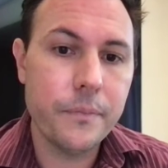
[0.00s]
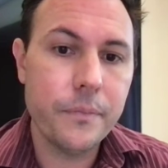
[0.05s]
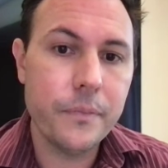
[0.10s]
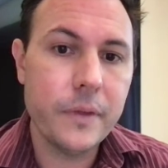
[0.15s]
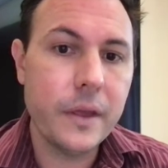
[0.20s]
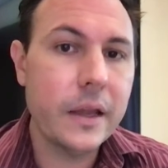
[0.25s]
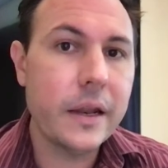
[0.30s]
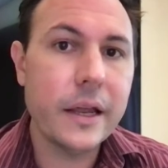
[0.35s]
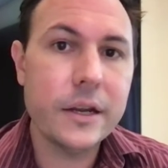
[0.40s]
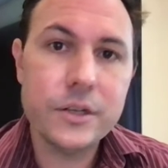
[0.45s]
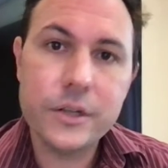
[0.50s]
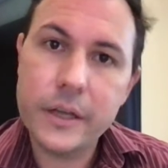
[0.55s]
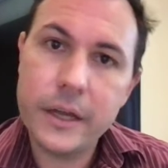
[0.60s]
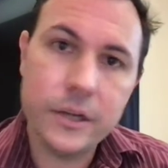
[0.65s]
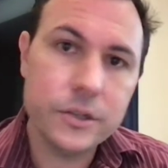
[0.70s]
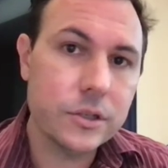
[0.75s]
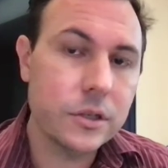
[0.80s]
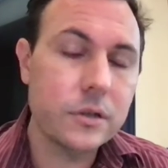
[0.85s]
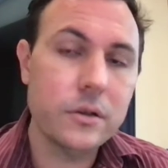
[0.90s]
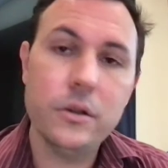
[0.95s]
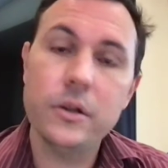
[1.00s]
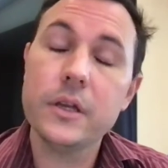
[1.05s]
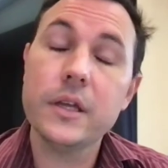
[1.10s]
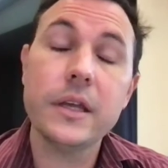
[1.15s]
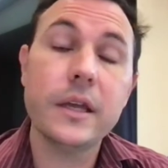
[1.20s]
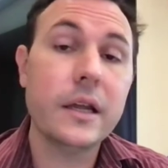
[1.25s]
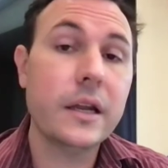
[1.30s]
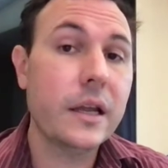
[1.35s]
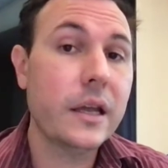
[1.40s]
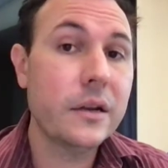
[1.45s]
in education,
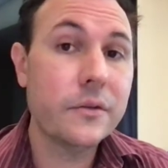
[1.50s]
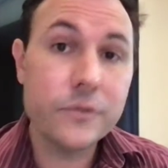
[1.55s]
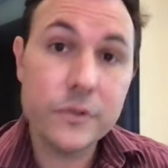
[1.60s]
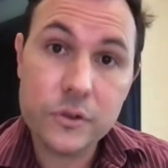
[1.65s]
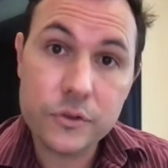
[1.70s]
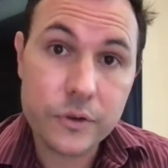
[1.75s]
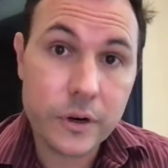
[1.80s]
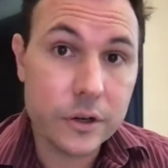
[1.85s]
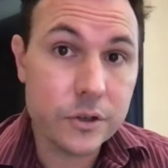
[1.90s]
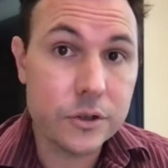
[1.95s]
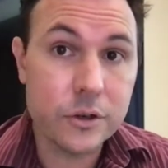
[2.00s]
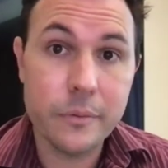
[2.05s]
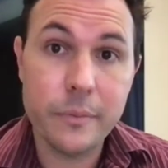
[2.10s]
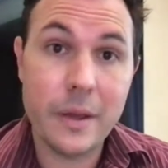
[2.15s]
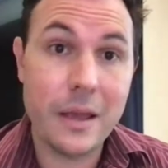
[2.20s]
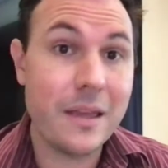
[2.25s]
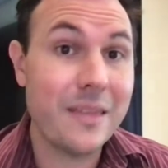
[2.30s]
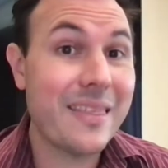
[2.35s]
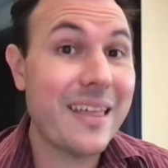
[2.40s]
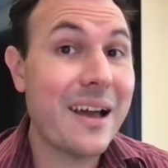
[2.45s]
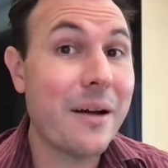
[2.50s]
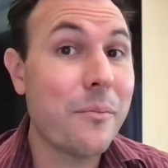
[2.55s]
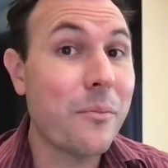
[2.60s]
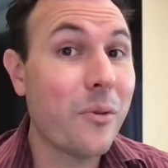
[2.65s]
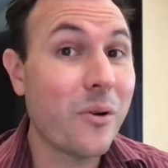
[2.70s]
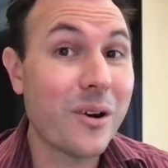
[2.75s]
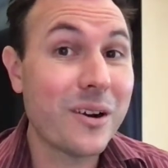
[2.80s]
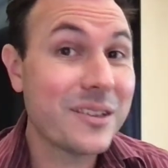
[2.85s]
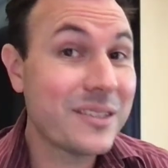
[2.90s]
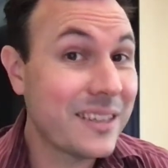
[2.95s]
looking at infrastructure, making that
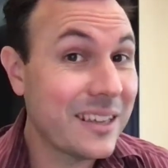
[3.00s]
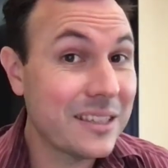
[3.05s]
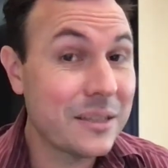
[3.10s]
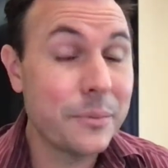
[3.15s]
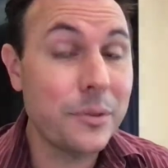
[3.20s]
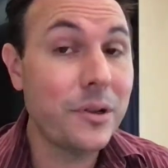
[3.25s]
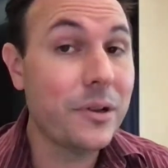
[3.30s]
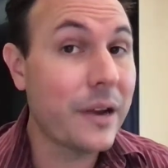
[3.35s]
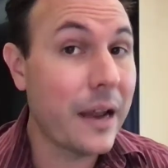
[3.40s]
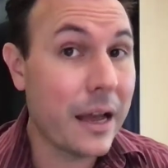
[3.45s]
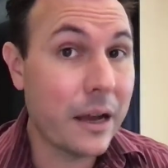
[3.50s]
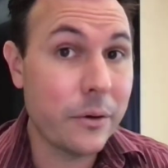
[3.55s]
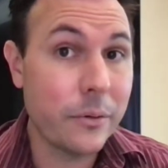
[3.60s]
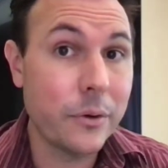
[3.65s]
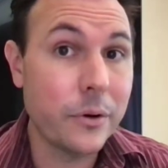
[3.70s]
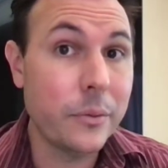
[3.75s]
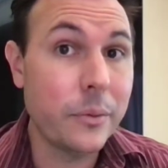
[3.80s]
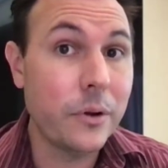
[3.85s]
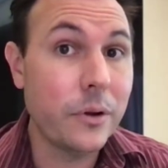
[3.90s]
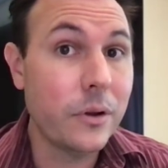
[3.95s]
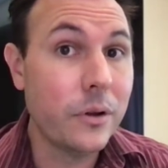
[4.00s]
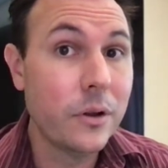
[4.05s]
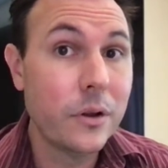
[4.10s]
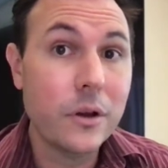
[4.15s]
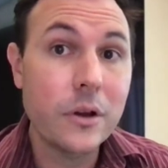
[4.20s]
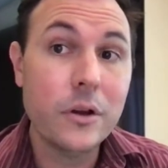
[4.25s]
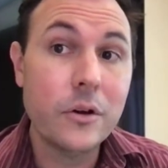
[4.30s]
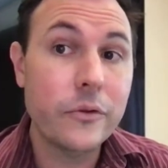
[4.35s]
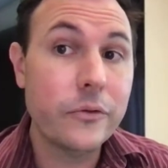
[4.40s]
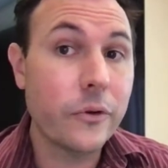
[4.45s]
more accessible and equitable
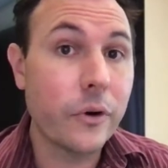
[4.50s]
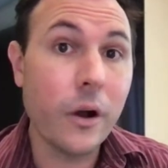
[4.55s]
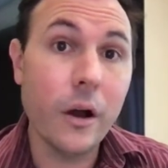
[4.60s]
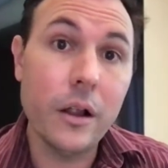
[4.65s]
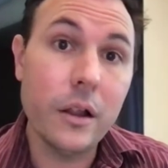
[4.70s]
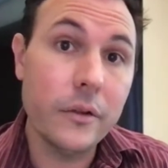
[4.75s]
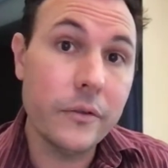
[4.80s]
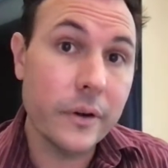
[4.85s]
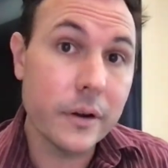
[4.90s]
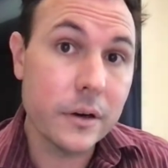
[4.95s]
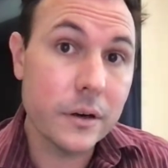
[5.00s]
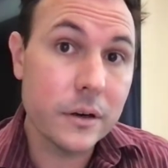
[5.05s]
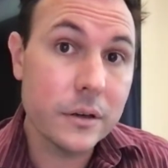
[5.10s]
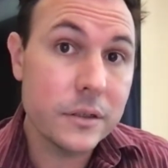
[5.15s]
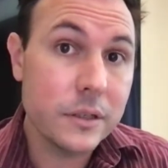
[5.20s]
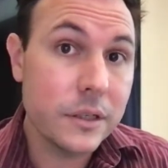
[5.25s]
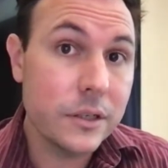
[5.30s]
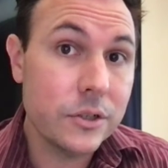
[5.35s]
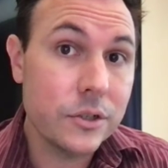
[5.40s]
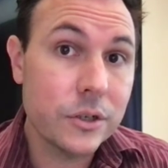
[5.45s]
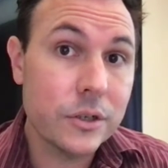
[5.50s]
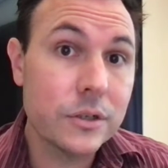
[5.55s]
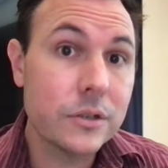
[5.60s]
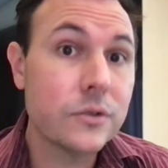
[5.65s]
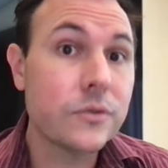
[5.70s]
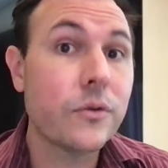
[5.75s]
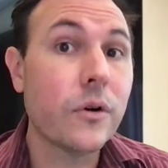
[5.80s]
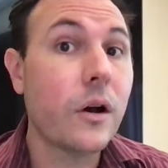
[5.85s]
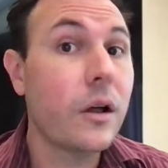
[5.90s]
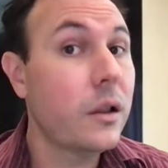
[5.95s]
for all of our teachers,
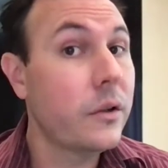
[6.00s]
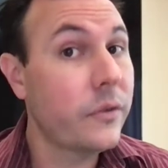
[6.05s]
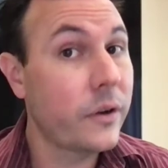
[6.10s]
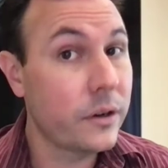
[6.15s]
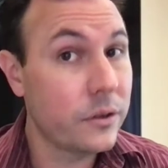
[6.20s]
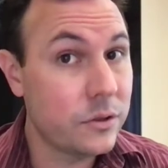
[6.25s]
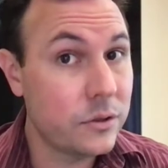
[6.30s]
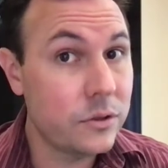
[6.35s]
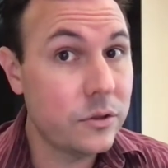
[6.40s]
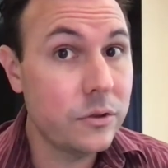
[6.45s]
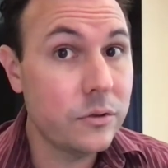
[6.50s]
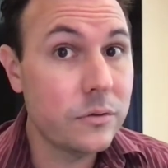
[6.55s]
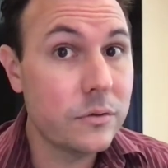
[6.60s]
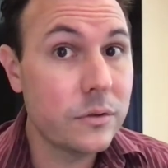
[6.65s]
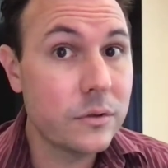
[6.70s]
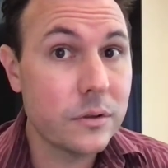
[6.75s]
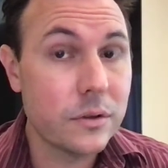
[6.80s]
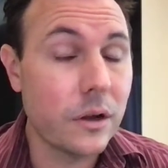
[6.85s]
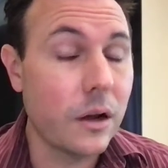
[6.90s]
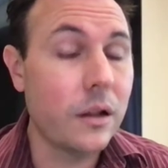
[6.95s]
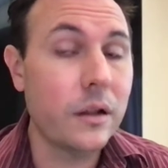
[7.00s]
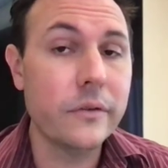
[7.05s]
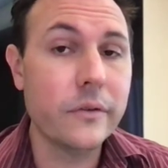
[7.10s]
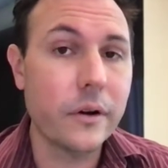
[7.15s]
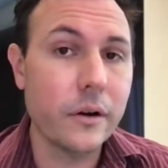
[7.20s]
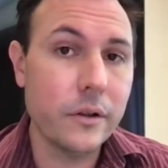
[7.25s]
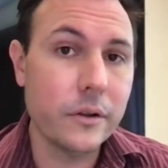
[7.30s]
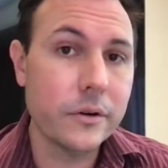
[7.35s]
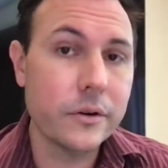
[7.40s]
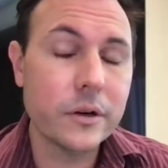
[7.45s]
for all of our students, all of our
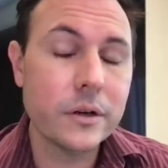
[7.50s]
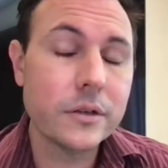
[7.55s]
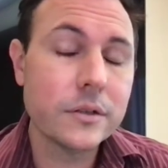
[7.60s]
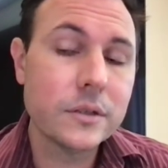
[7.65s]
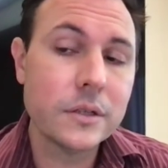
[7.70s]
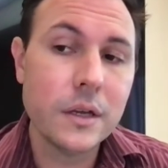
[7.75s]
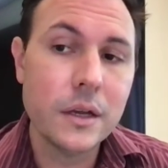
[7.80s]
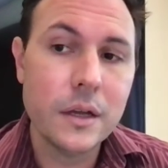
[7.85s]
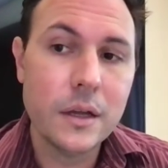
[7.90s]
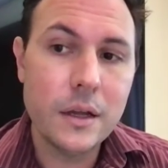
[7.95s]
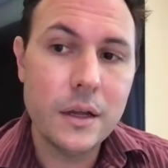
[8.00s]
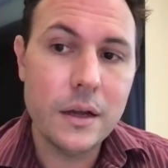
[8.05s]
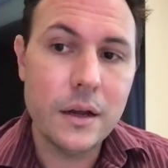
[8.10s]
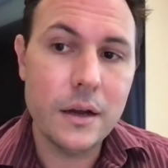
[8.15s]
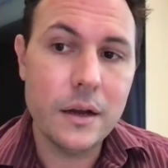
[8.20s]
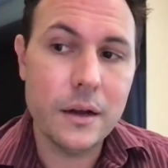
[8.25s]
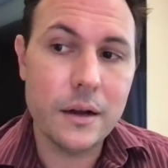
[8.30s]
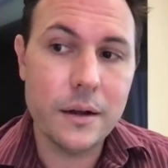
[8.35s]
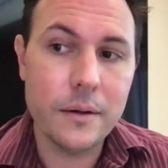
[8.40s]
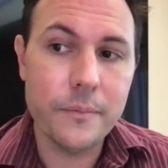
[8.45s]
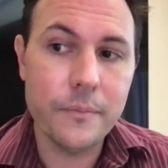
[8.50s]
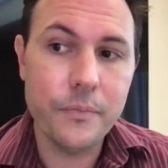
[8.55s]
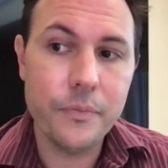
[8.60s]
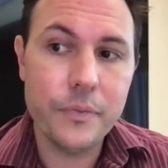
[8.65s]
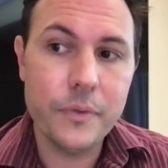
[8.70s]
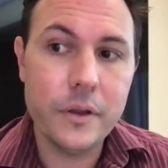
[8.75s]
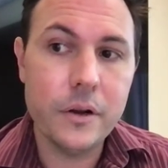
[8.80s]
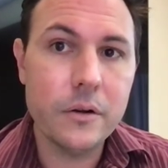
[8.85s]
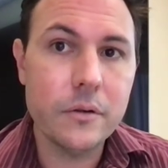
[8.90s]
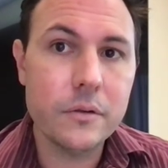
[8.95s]
learners.
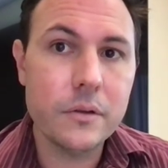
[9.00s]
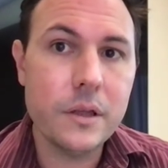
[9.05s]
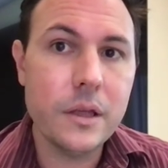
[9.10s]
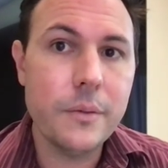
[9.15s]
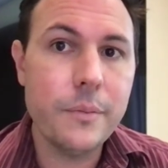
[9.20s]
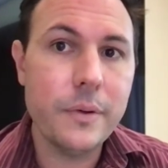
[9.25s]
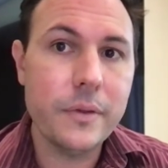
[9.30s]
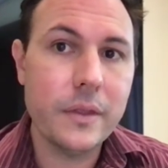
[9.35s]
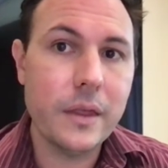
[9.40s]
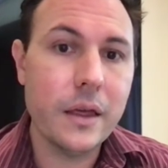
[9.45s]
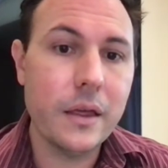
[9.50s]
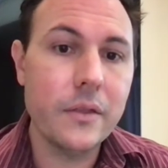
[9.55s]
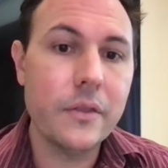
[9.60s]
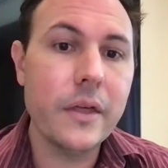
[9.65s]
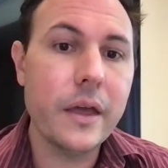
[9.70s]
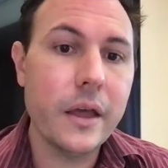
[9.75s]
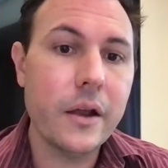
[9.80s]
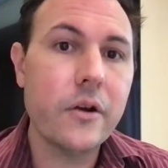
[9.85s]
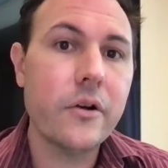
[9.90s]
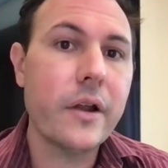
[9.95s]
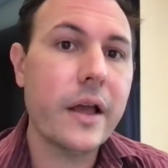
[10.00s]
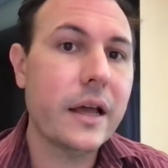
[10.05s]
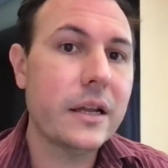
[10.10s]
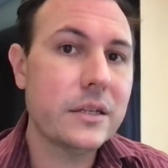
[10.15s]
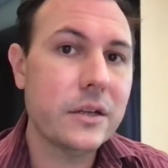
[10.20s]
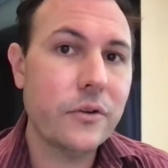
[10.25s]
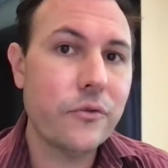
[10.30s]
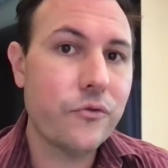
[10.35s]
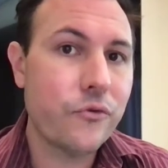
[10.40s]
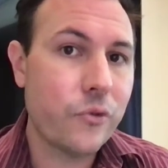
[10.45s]
Keeping the internet
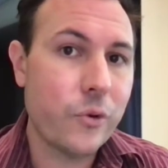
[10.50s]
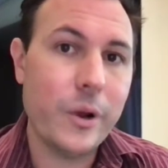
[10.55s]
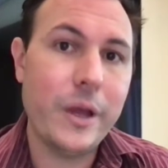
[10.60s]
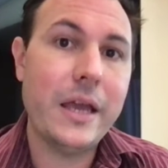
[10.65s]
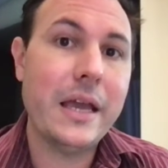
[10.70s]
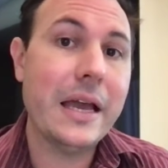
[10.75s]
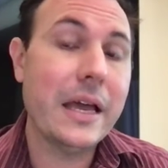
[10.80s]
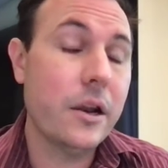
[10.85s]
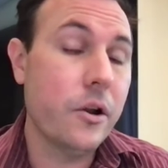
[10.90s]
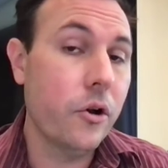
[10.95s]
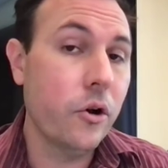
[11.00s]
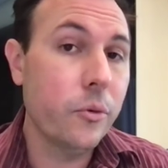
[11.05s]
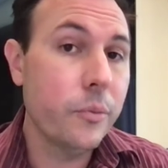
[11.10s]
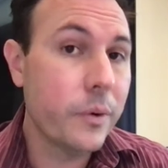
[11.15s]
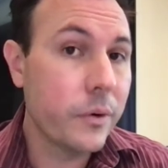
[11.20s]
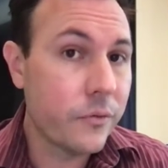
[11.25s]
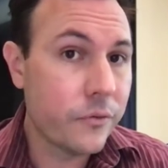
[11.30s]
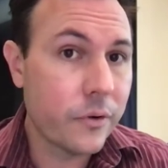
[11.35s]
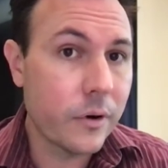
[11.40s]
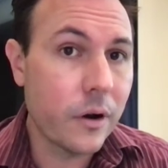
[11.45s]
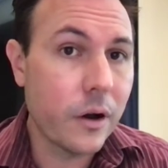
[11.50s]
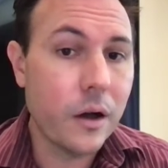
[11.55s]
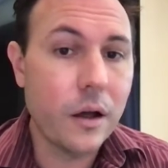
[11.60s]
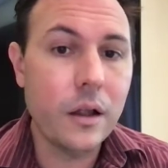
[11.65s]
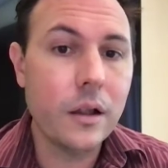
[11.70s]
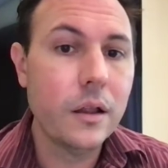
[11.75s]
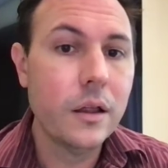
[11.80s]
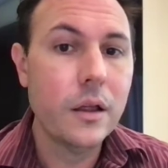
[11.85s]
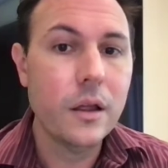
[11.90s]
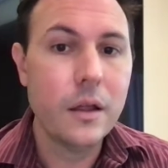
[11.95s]
free and open for
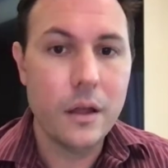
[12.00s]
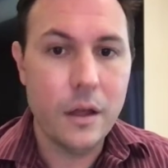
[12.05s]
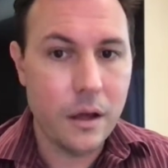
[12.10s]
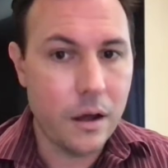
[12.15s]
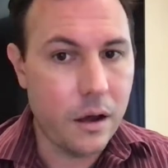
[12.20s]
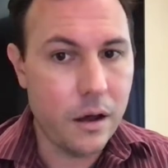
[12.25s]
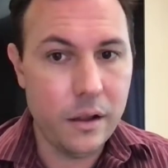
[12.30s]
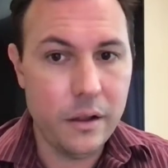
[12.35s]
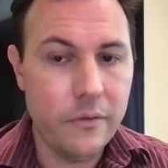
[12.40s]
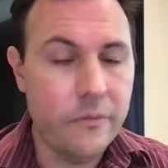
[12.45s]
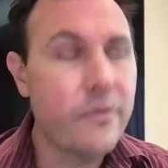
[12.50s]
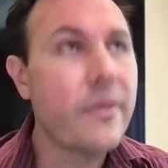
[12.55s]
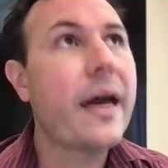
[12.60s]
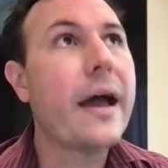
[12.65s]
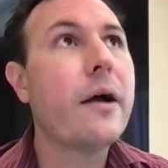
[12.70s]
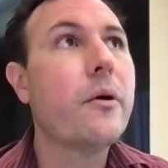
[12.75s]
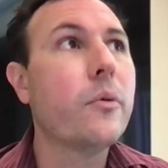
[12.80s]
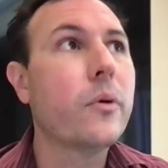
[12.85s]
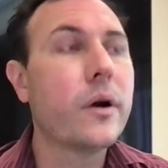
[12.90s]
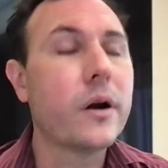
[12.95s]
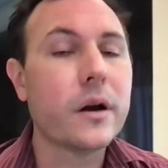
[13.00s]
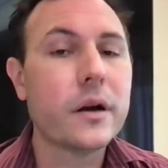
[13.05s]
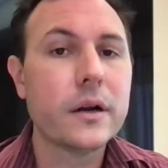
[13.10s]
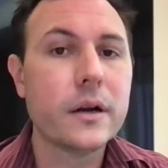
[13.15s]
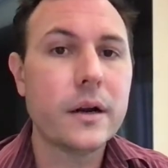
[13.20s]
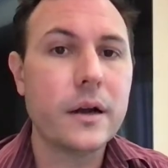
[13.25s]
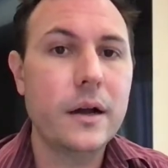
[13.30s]
all of that work.